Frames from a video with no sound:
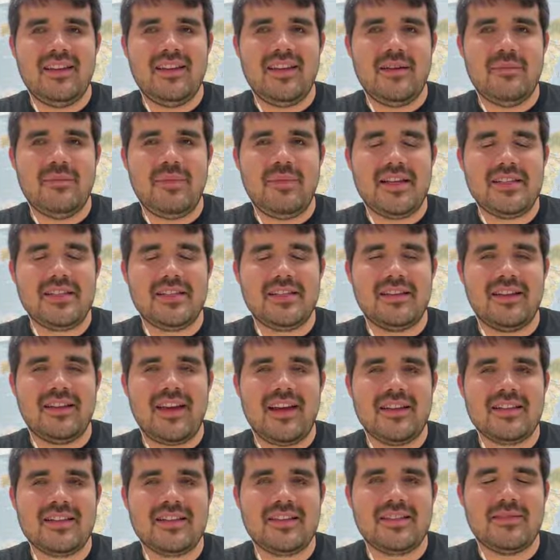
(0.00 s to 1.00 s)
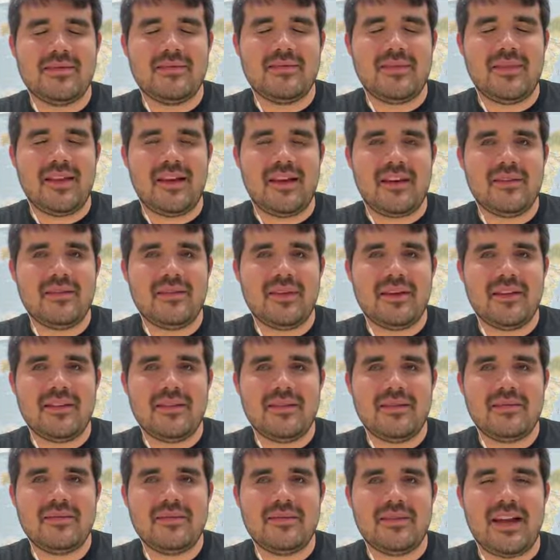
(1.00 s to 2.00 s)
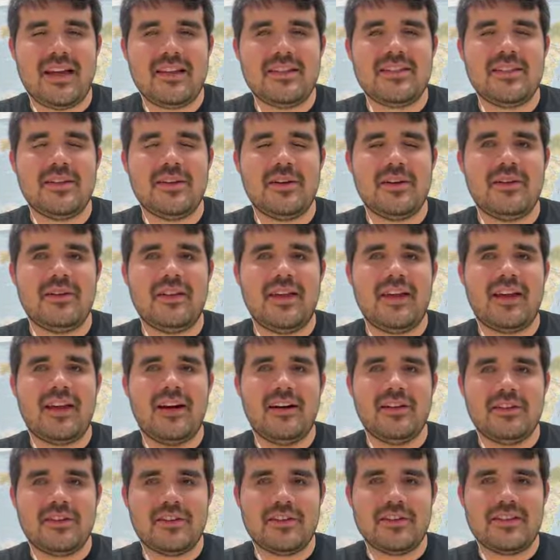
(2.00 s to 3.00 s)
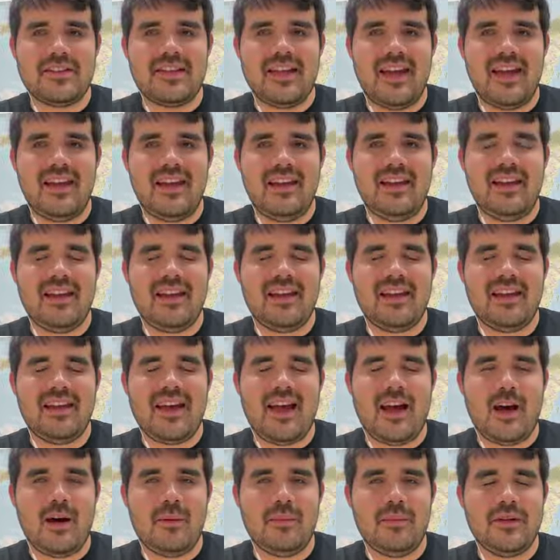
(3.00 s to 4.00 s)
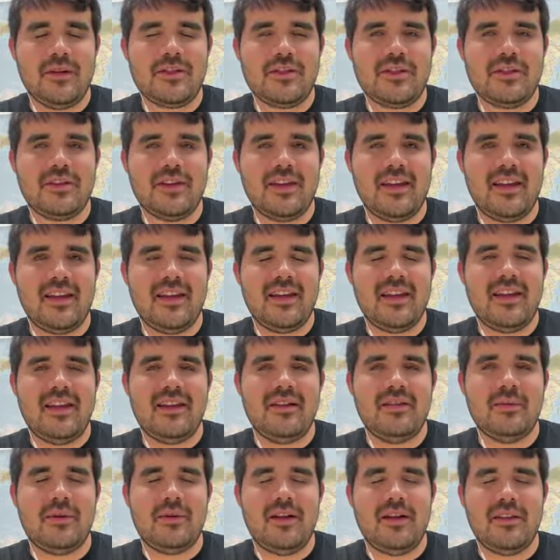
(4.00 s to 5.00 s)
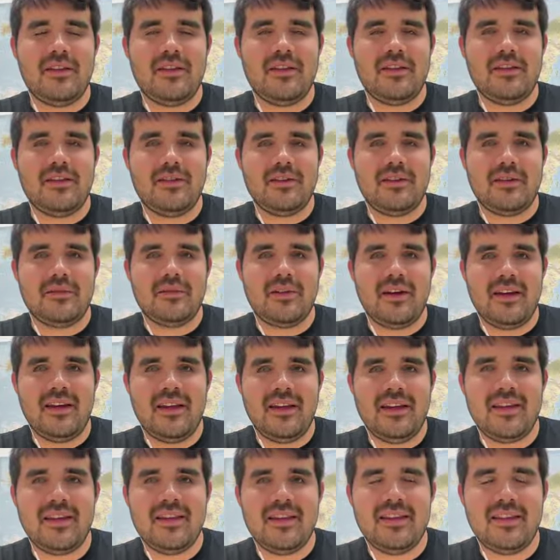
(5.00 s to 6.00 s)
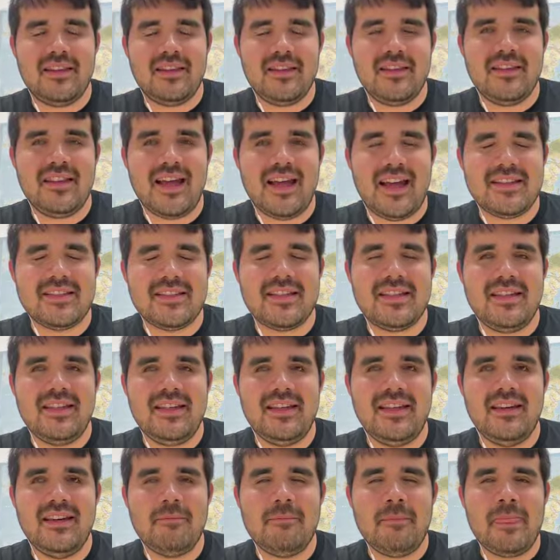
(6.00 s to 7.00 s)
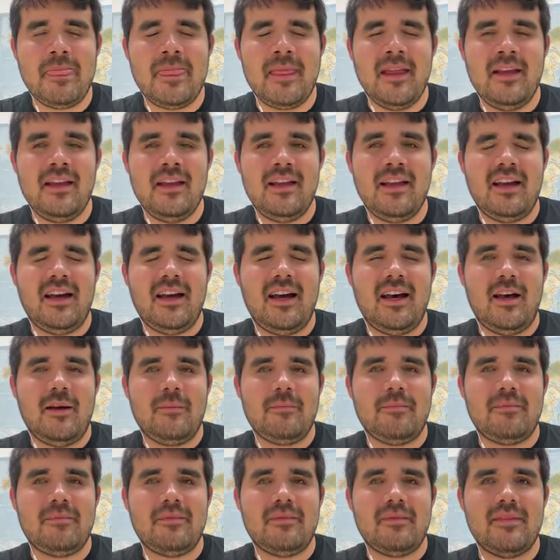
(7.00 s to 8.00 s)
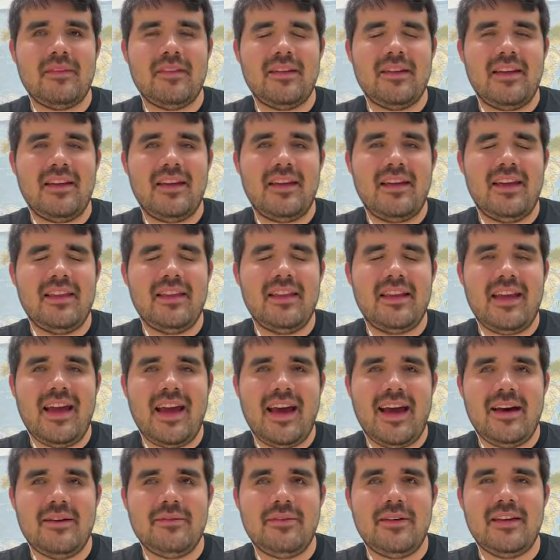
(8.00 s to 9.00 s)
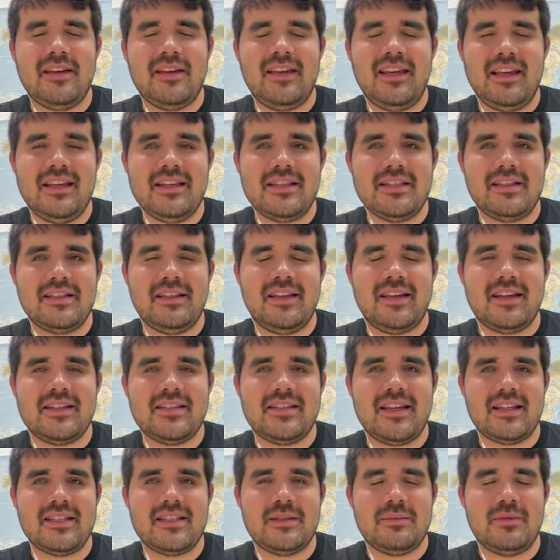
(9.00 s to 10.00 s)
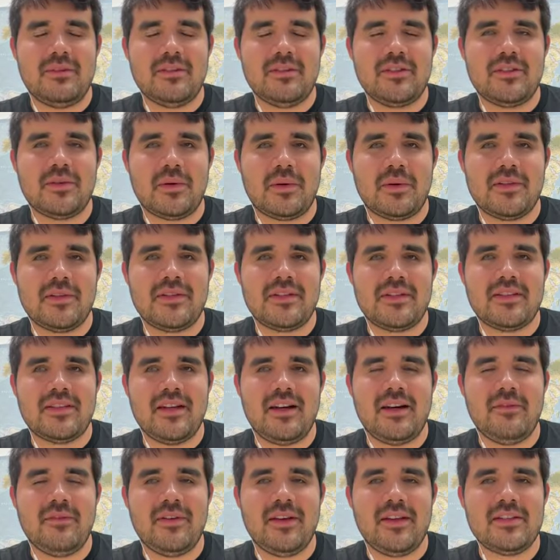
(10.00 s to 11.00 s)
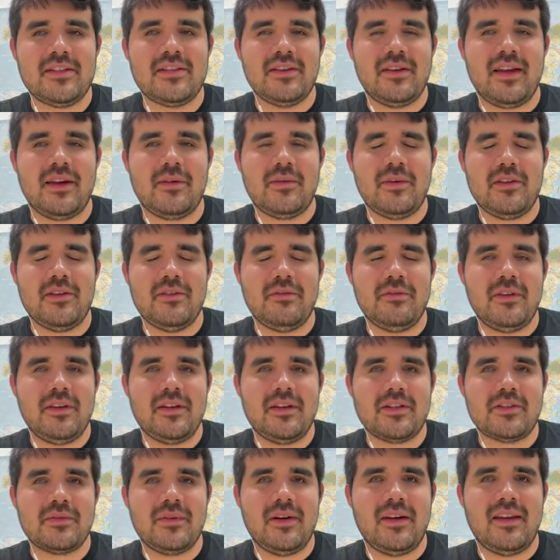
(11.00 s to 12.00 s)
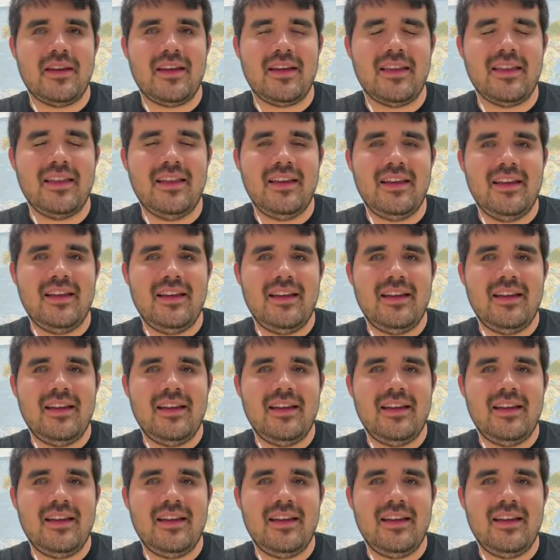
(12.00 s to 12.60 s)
it basically has none of it, right? So like understanding how much you're getting in while you're running, that's key. And then having easily accessible sources of it. So like when you finish running,